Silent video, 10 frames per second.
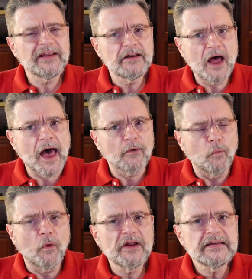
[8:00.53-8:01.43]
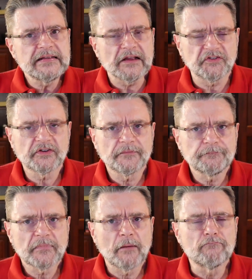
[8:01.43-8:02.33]
not one disk.
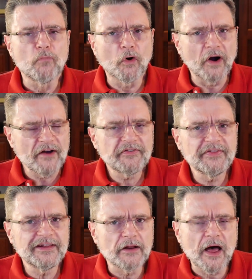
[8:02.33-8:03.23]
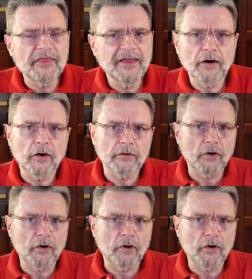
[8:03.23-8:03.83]
More often than not, they are